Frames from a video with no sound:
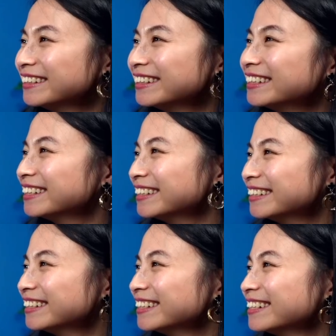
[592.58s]

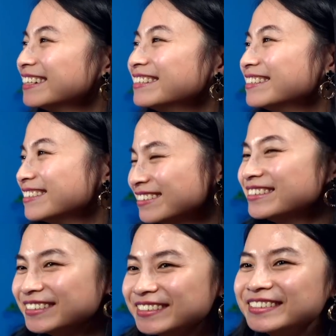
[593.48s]

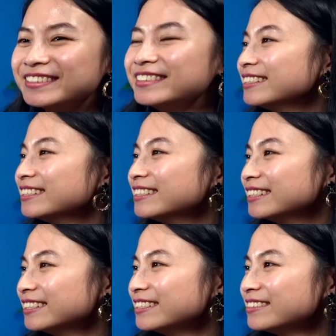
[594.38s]

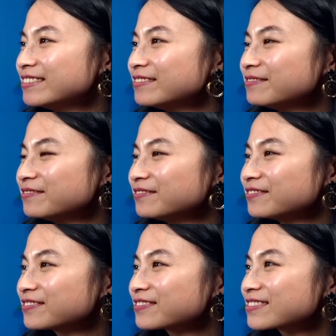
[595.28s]

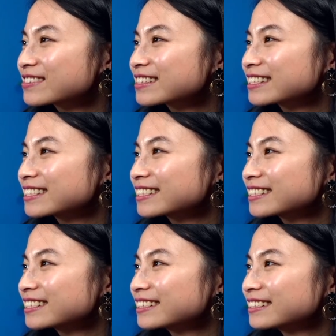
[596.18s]

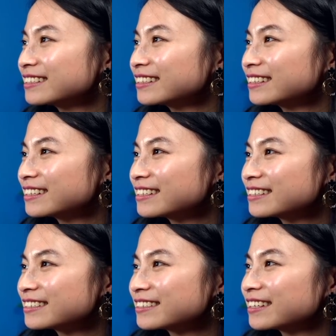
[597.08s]

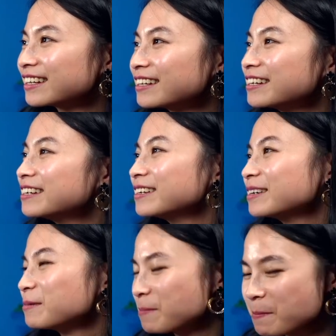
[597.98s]

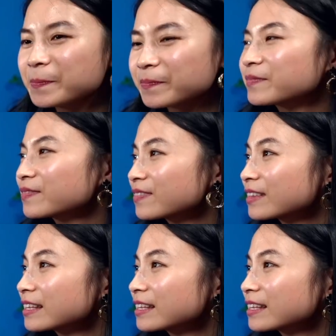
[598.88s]
This person isn't speaking.